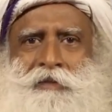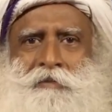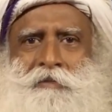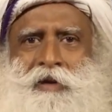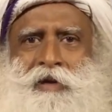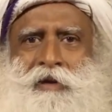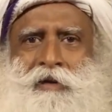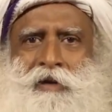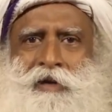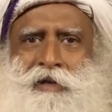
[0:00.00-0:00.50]

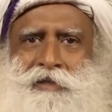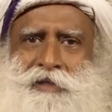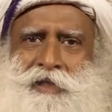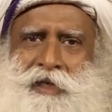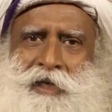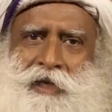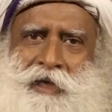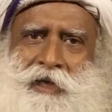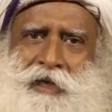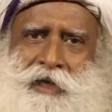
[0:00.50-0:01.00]
Because
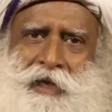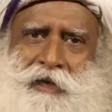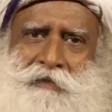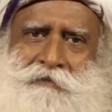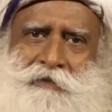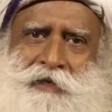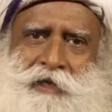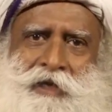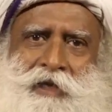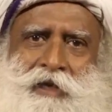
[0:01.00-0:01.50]
in
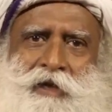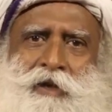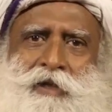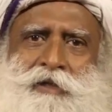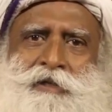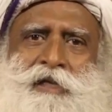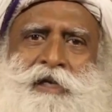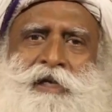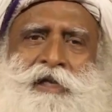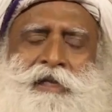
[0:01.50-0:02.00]
every
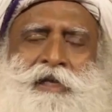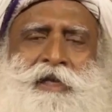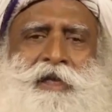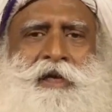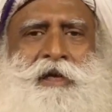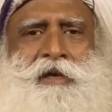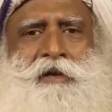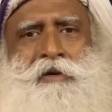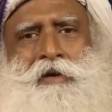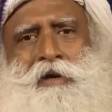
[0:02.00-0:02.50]
ecological
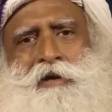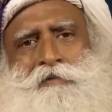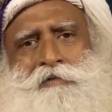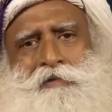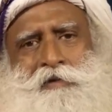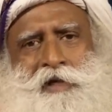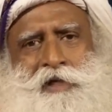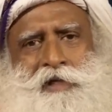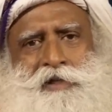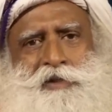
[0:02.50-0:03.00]
thing,
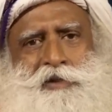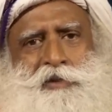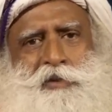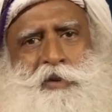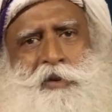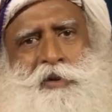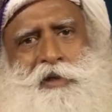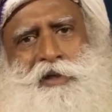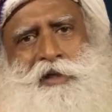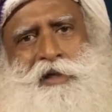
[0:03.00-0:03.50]
conference,
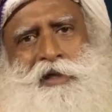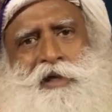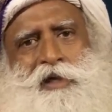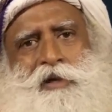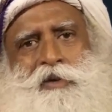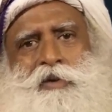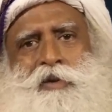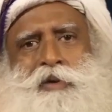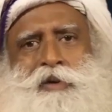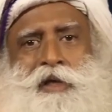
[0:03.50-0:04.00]
go
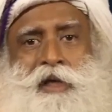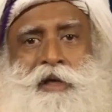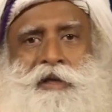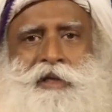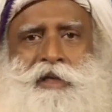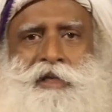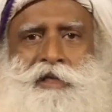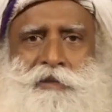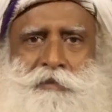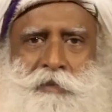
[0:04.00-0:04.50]
here, go there,
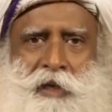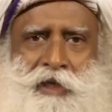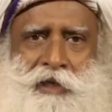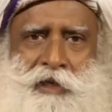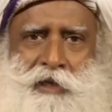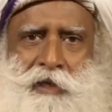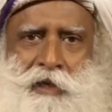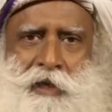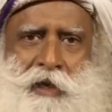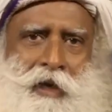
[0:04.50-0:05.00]
there is
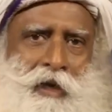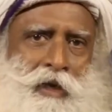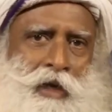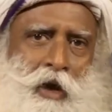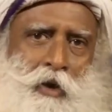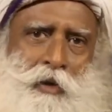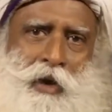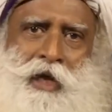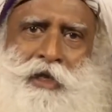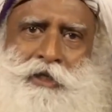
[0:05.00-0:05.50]
money.
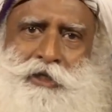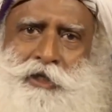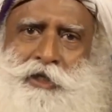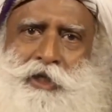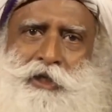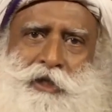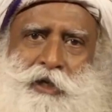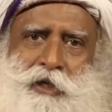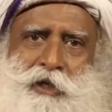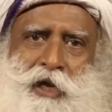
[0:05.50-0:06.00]
Now action
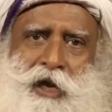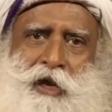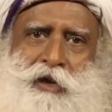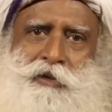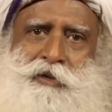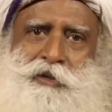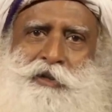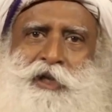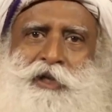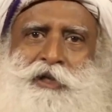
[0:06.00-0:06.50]
on the
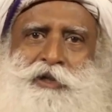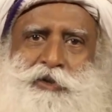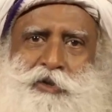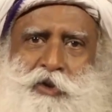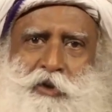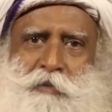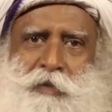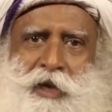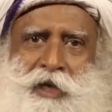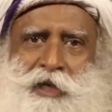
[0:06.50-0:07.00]
ground, there is
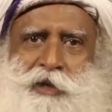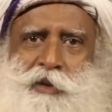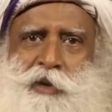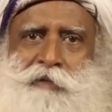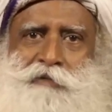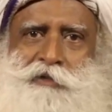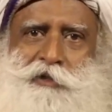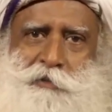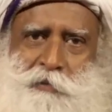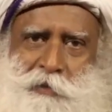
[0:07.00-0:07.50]
no money, you
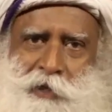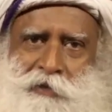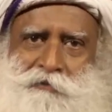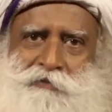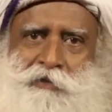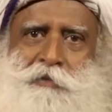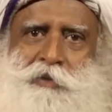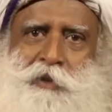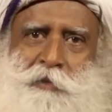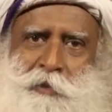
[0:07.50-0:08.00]
have to spend
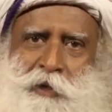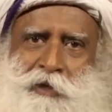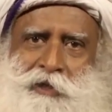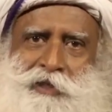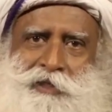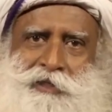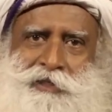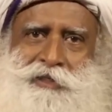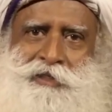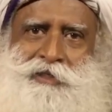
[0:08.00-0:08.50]
from your
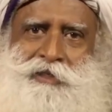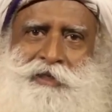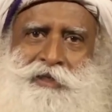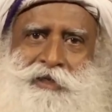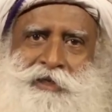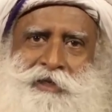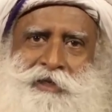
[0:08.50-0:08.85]
pockets.